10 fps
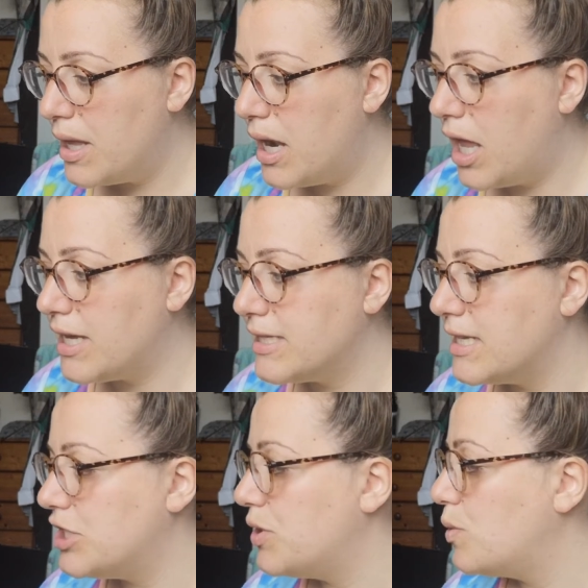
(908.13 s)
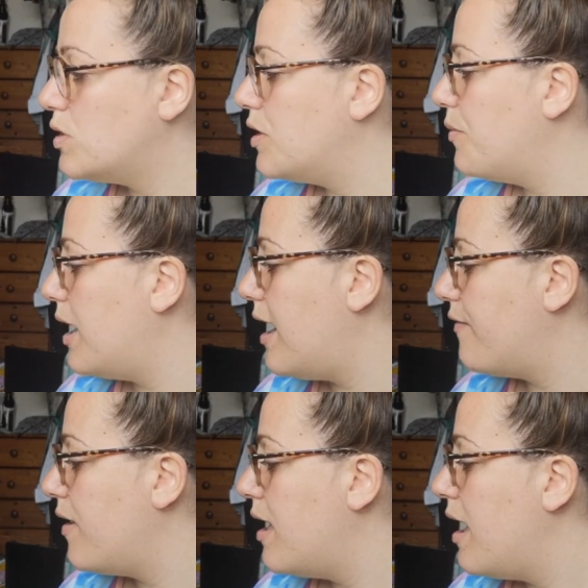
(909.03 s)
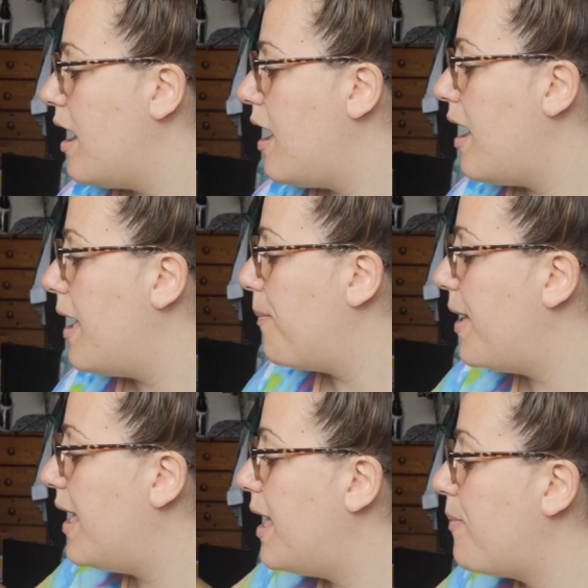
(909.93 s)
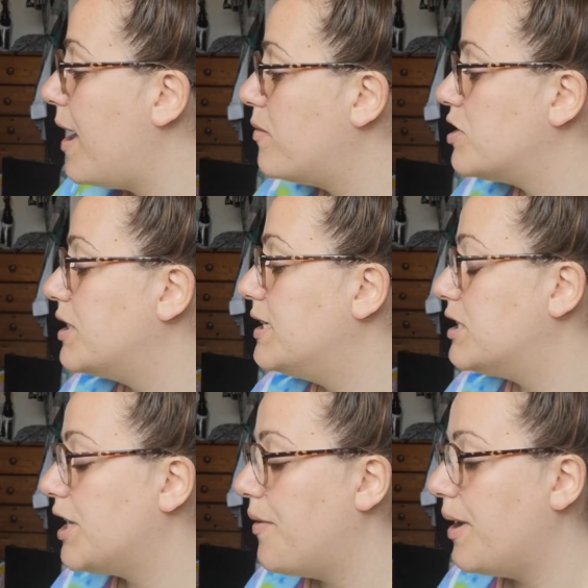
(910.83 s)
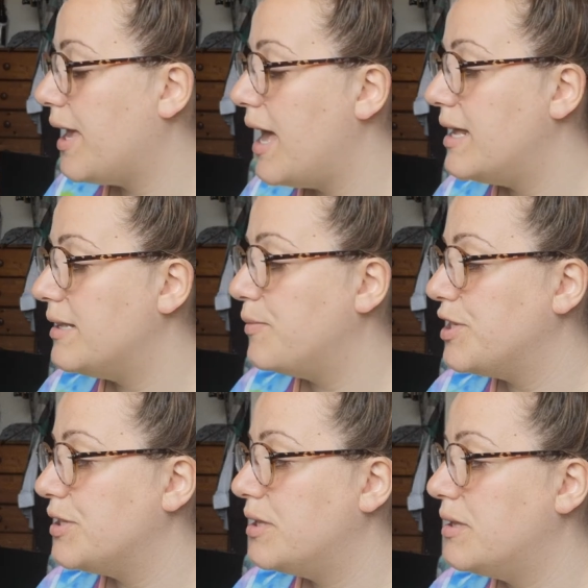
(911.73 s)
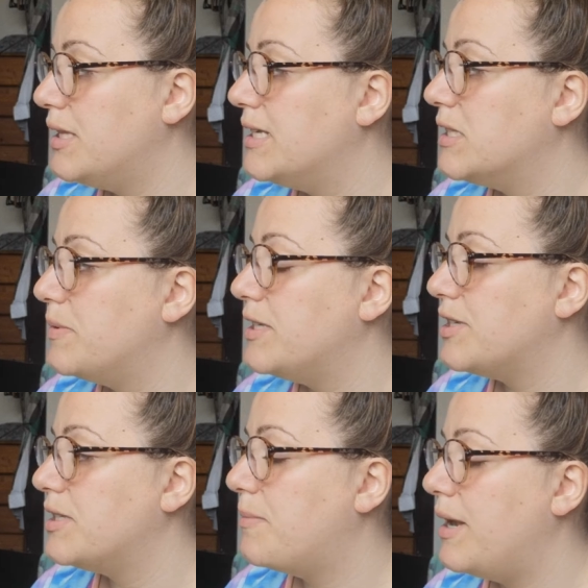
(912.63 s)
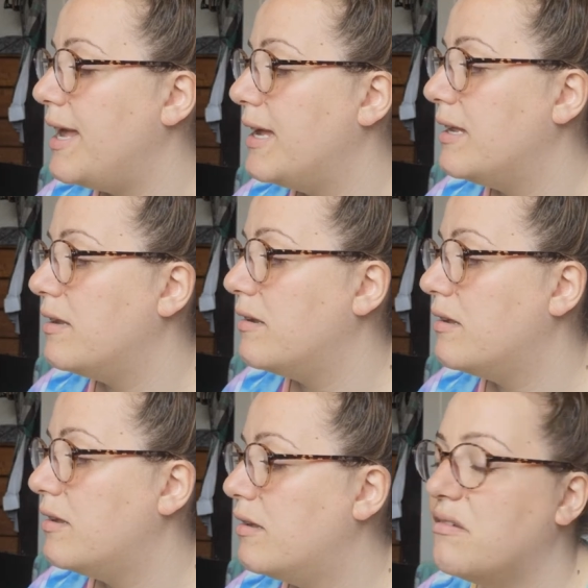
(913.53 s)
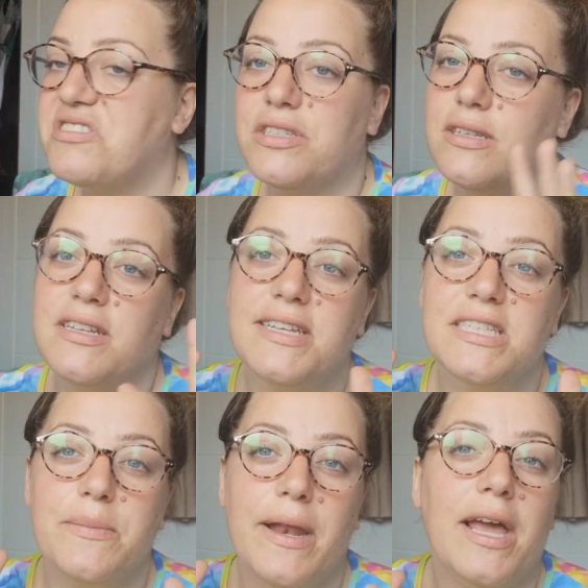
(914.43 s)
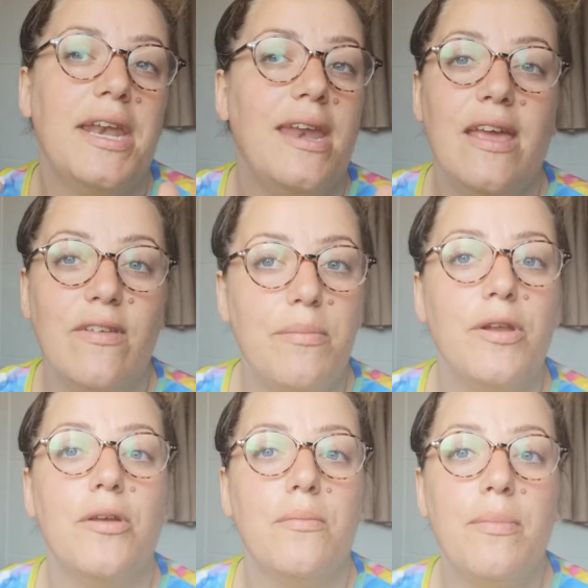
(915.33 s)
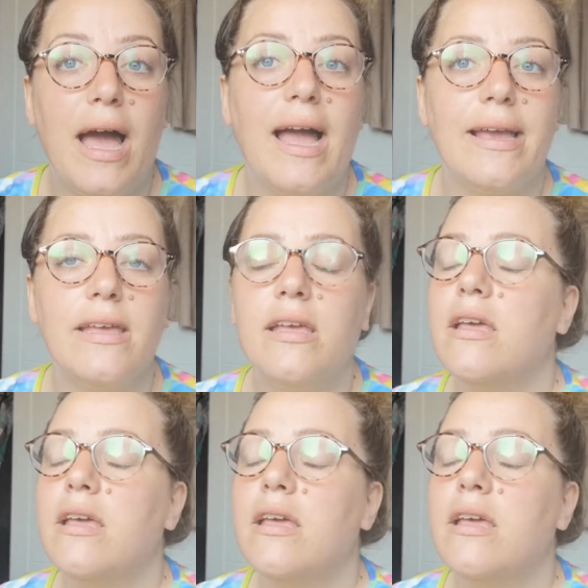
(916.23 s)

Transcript: Like I said, she also will have a PE bag, which I need to go and get, which needs to be just a plain, it needs to be like a navy blue bag,